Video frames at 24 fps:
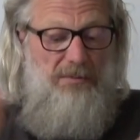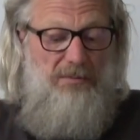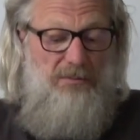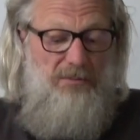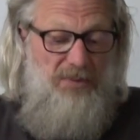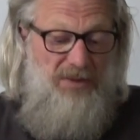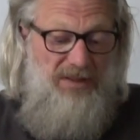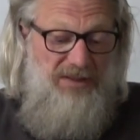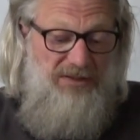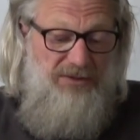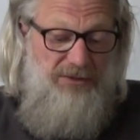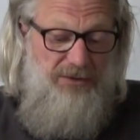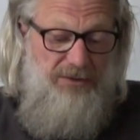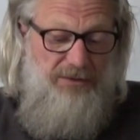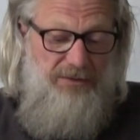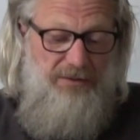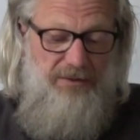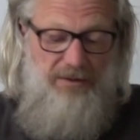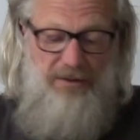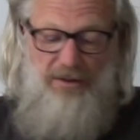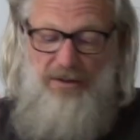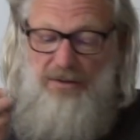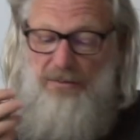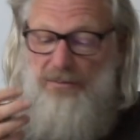pleasure,
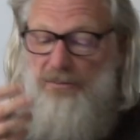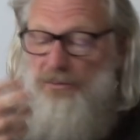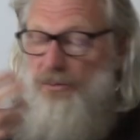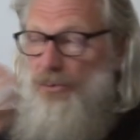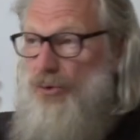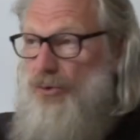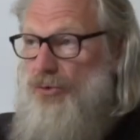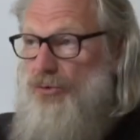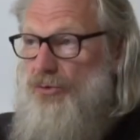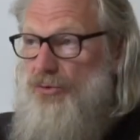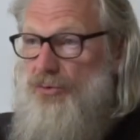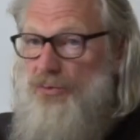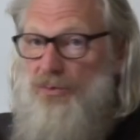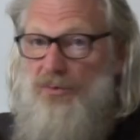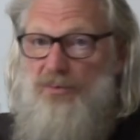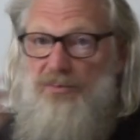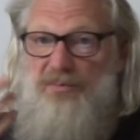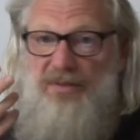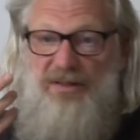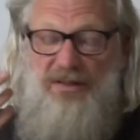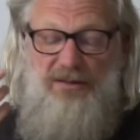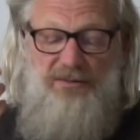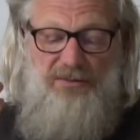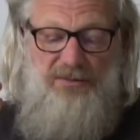mutual
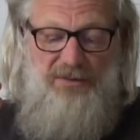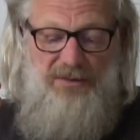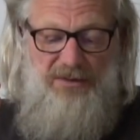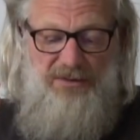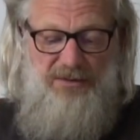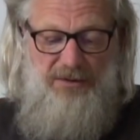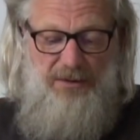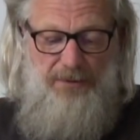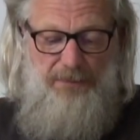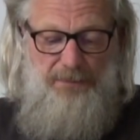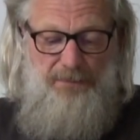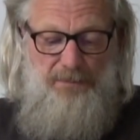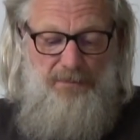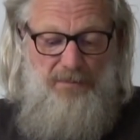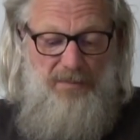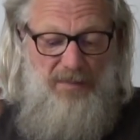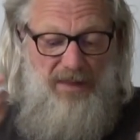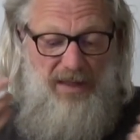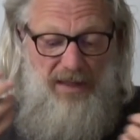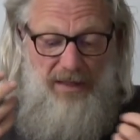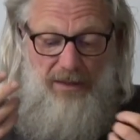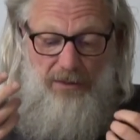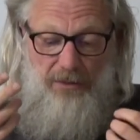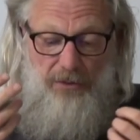benefits,
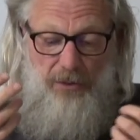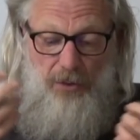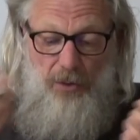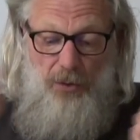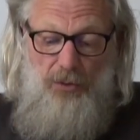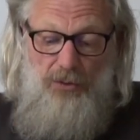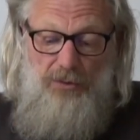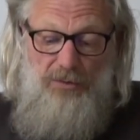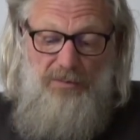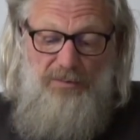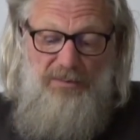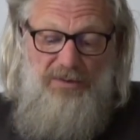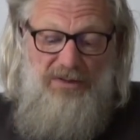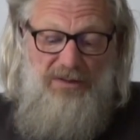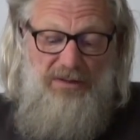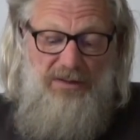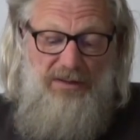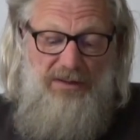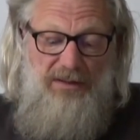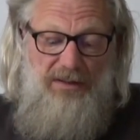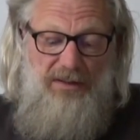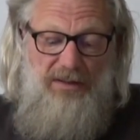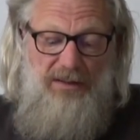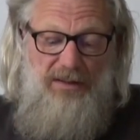and
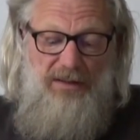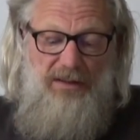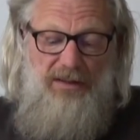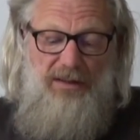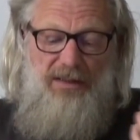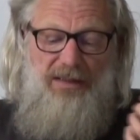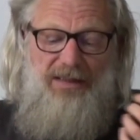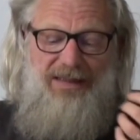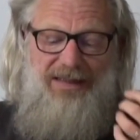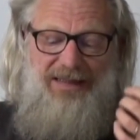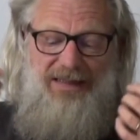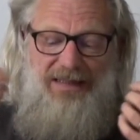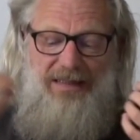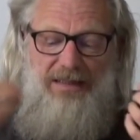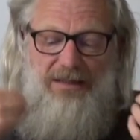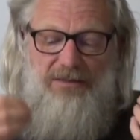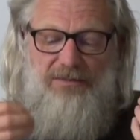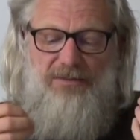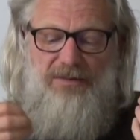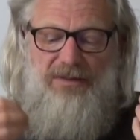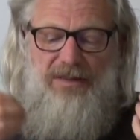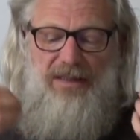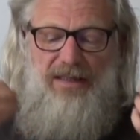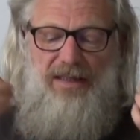ultimately
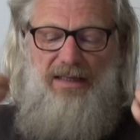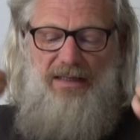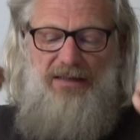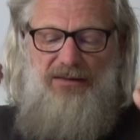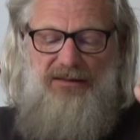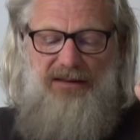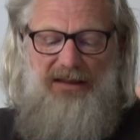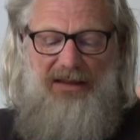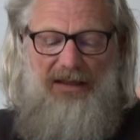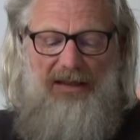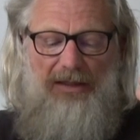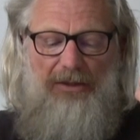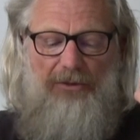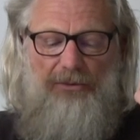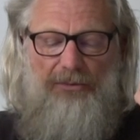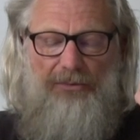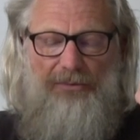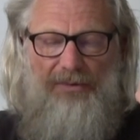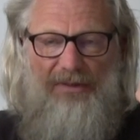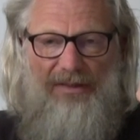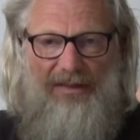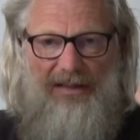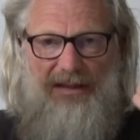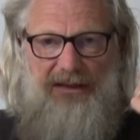even as a
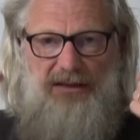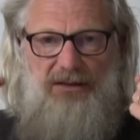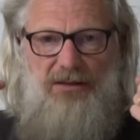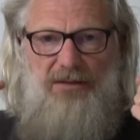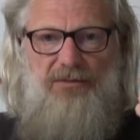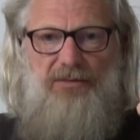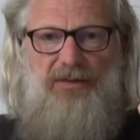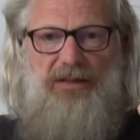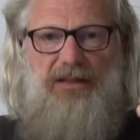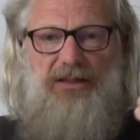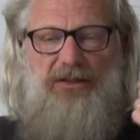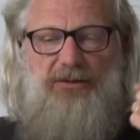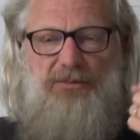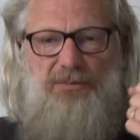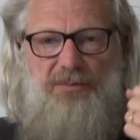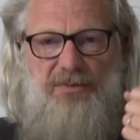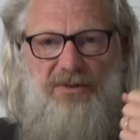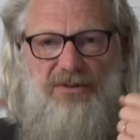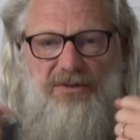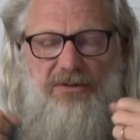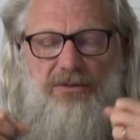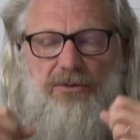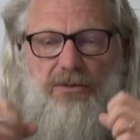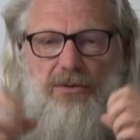creative
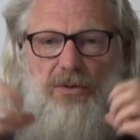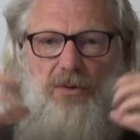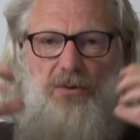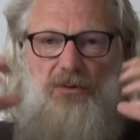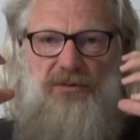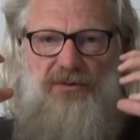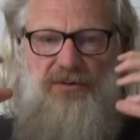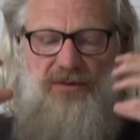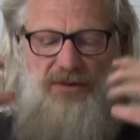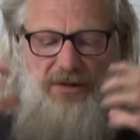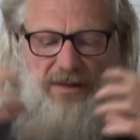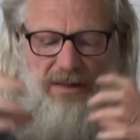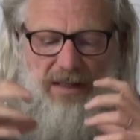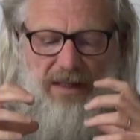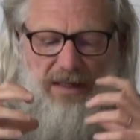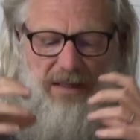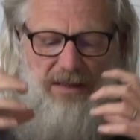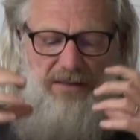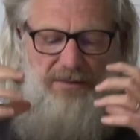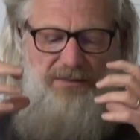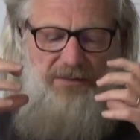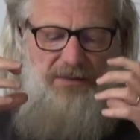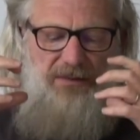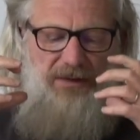expression of
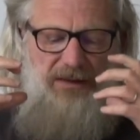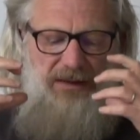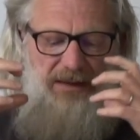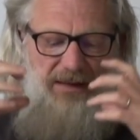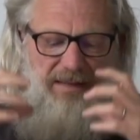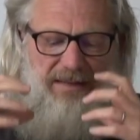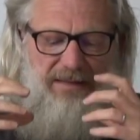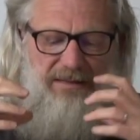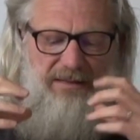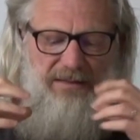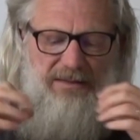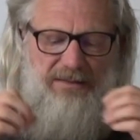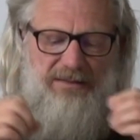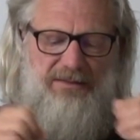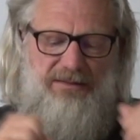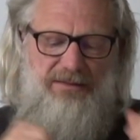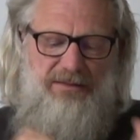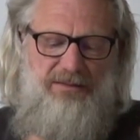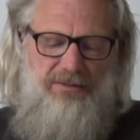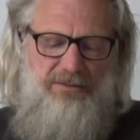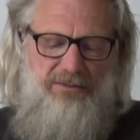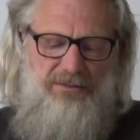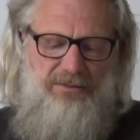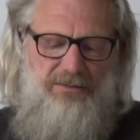life in
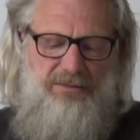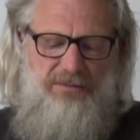itself.